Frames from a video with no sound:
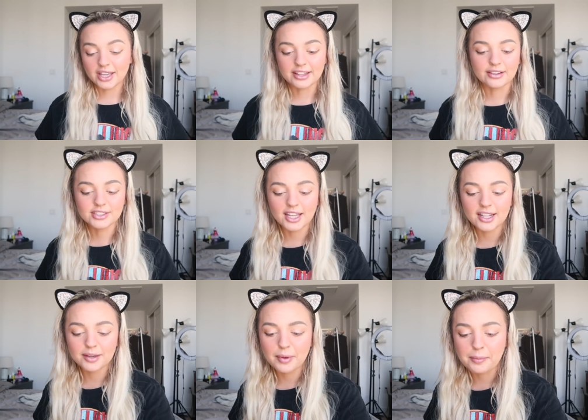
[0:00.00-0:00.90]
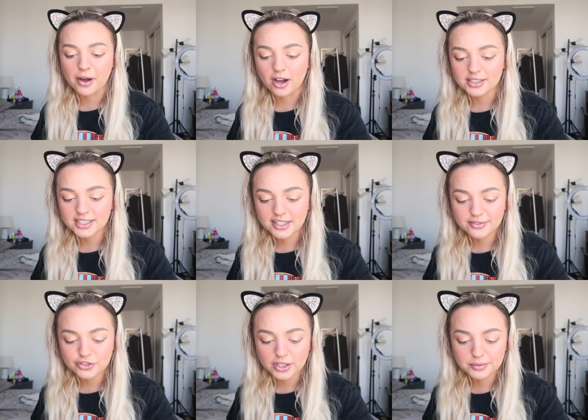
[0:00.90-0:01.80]
So yeah, that was kind of like my
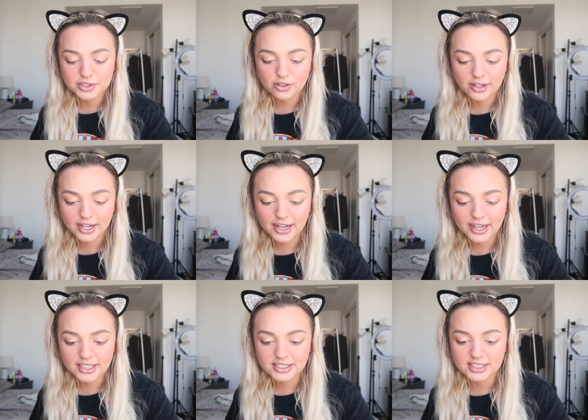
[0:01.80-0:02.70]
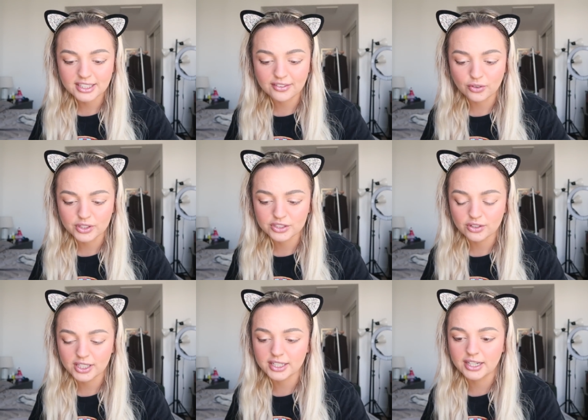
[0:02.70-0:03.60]
positive trip story, I guess, because I've only
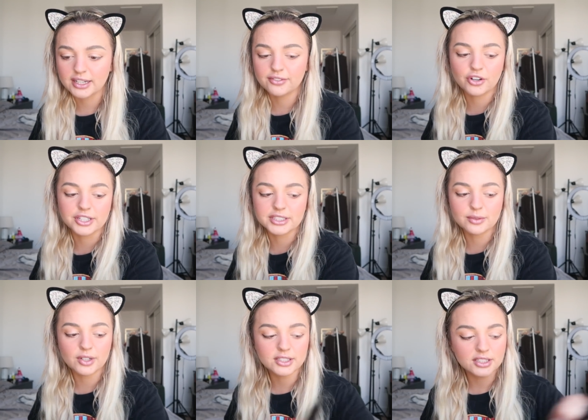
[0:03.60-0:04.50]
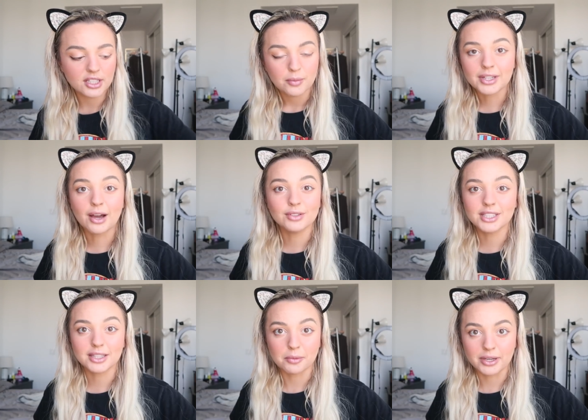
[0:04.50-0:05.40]
told like negative crazy ones, but that was
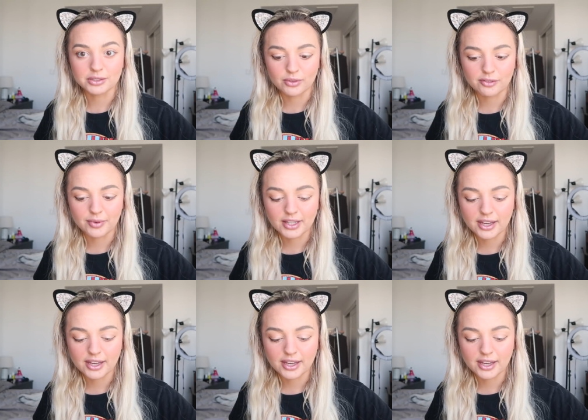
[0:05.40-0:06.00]
like the best one of my